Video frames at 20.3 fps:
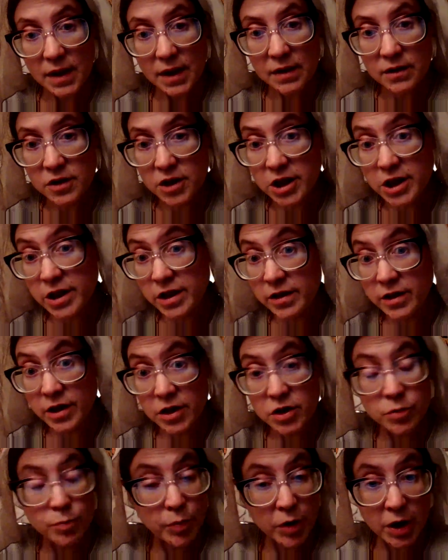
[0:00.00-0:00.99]
the,
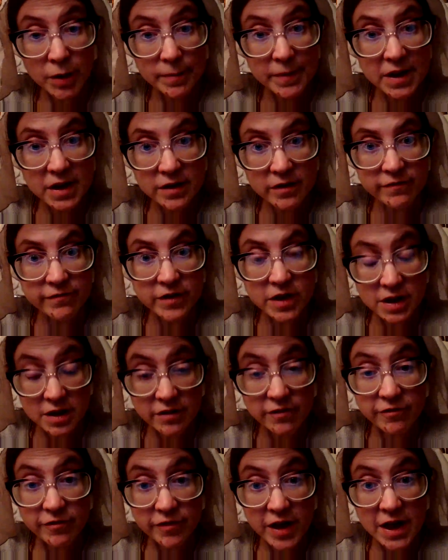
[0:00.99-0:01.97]
the Department of
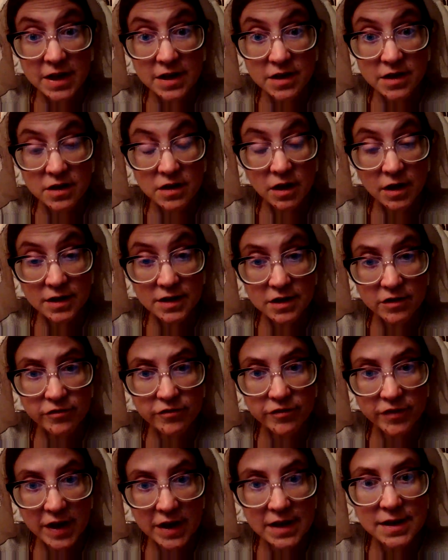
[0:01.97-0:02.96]
Defense not
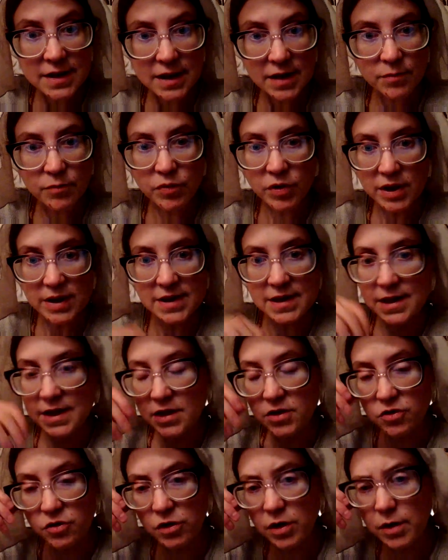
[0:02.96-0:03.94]
defending
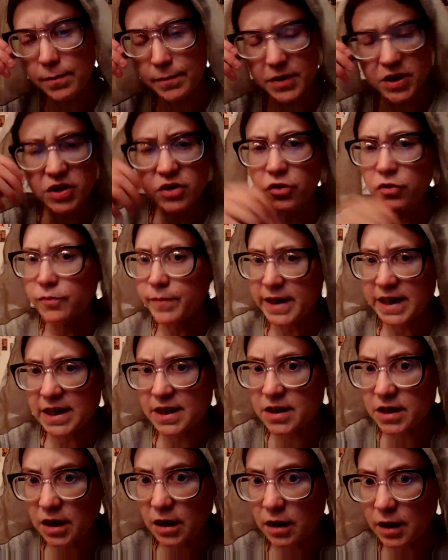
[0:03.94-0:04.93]
President Trump so
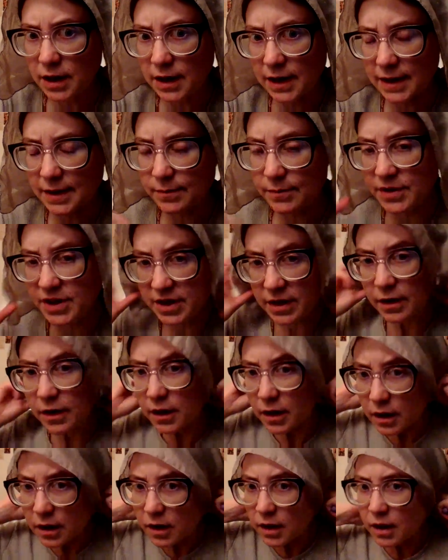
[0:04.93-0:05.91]
many times.
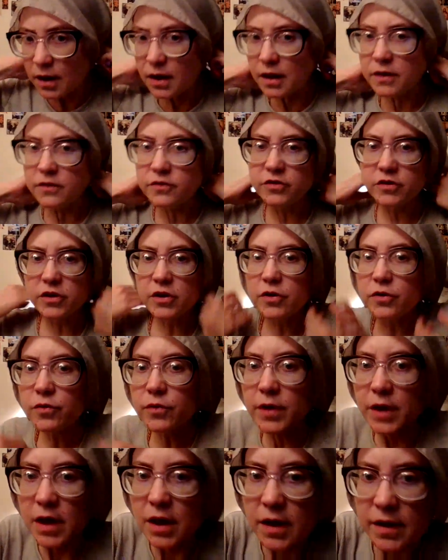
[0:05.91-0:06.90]

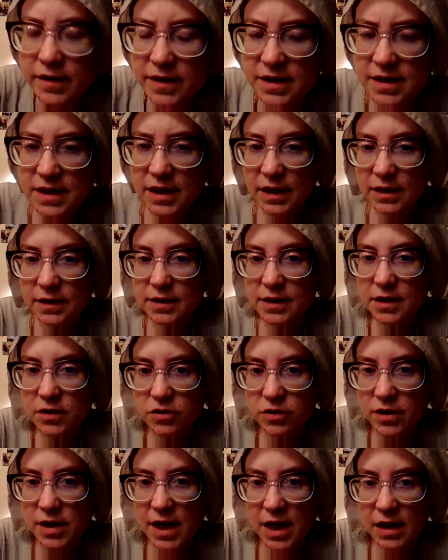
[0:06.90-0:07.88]
So this TELUS
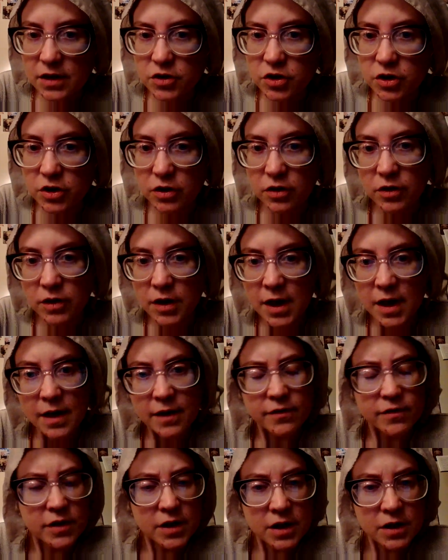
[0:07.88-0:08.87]
International,
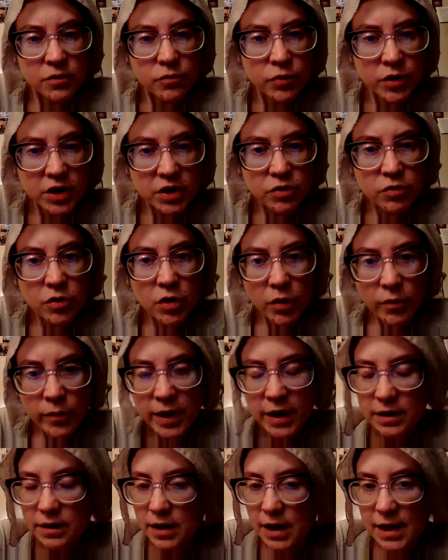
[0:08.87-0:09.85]
the, when you go
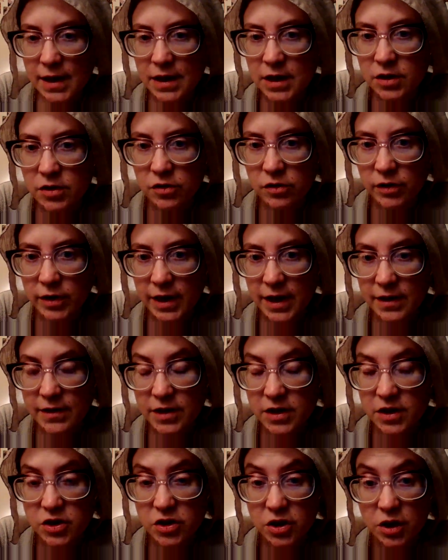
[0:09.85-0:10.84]
online and you look at
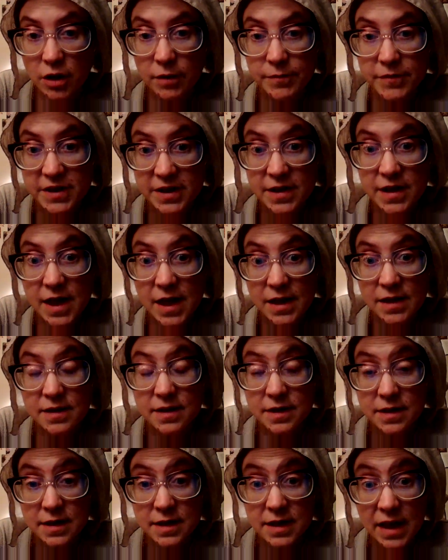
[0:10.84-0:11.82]
these jobs, they
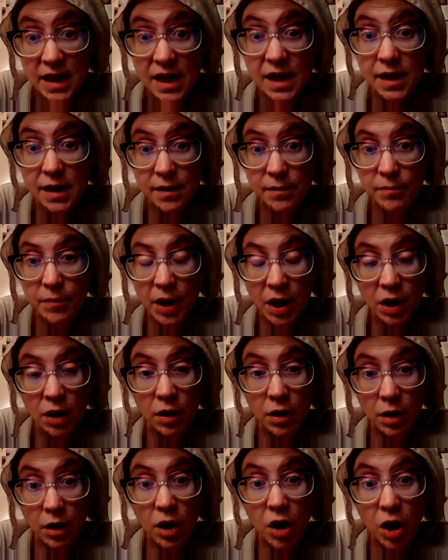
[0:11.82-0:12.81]
seem
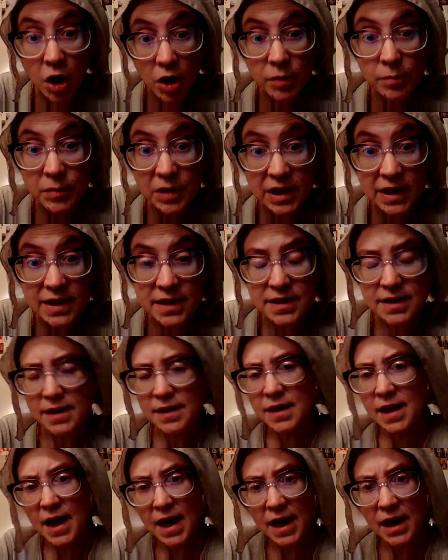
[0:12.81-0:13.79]
harmless,
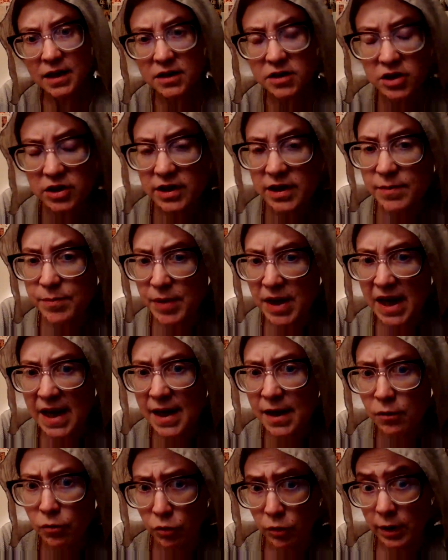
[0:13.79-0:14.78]
and they actually
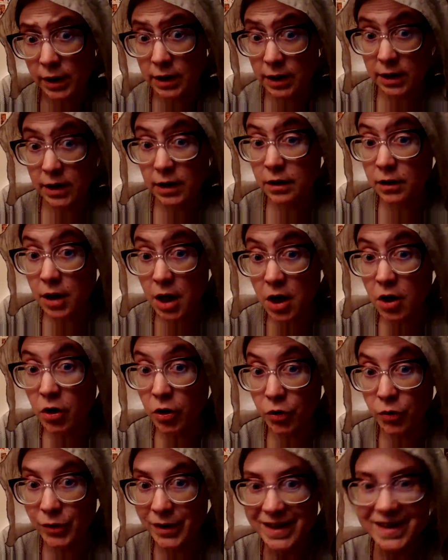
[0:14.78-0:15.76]
pay really
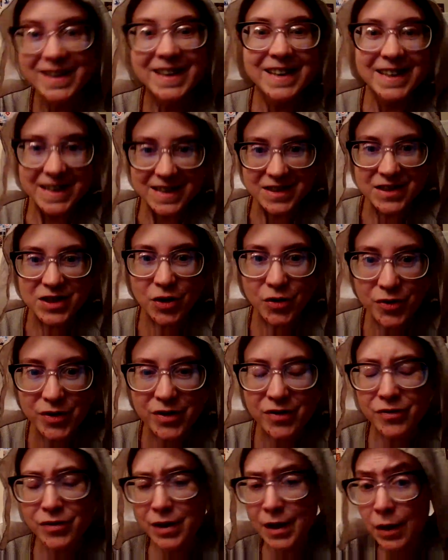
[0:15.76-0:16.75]
low. So
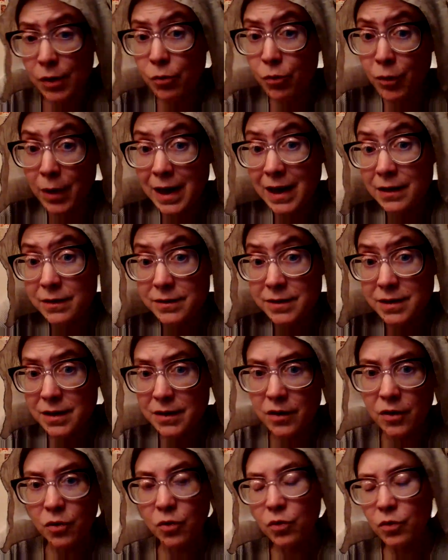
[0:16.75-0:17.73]
you think, well, you
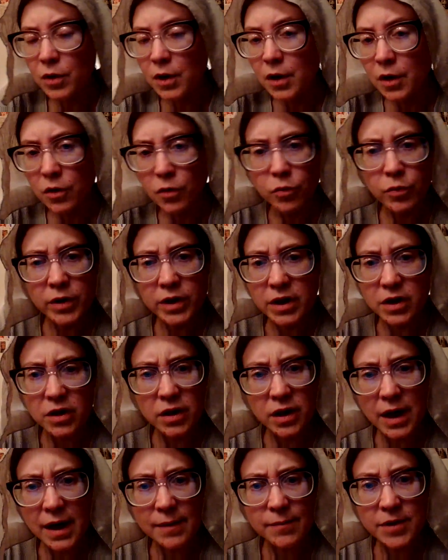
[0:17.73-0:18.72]
know, what
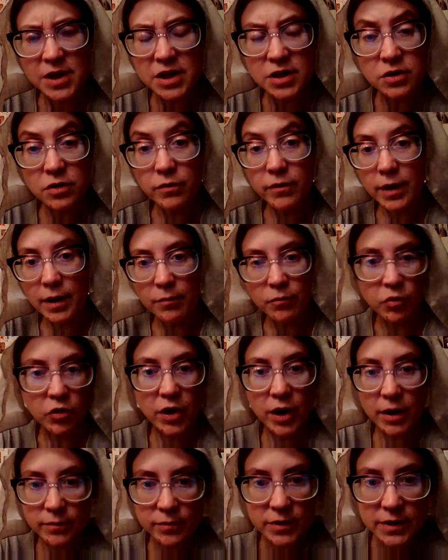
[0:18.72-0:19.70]
could I be doing?
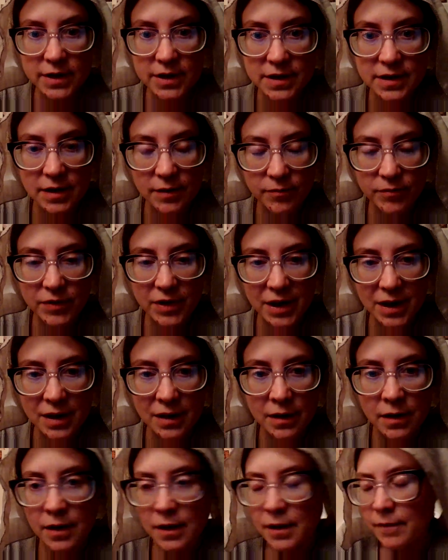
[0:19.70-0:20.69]
Probably
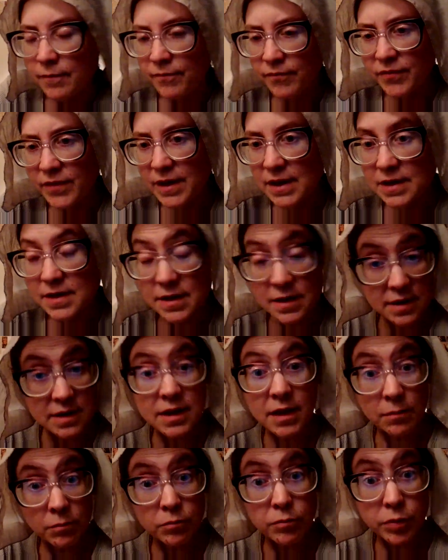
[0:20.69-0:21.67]
something
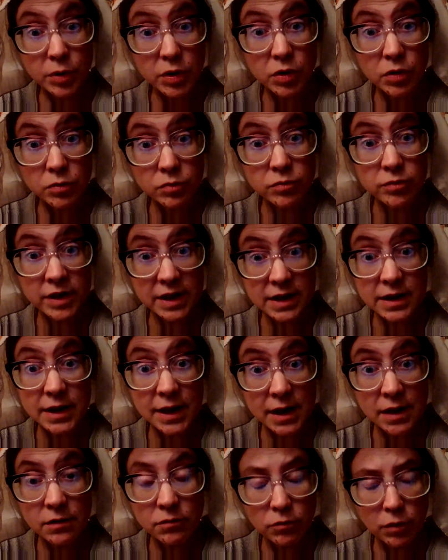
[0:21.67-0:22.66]
simple,
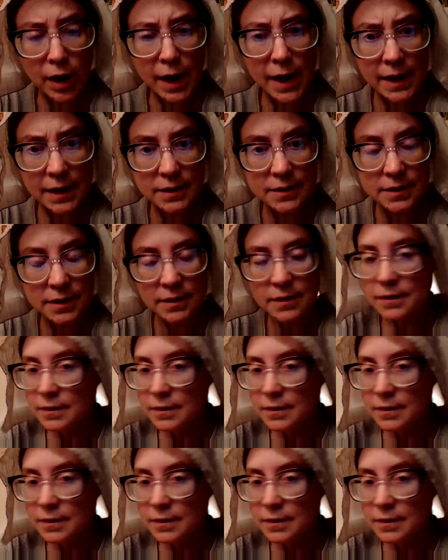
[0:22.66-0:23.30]
really, right?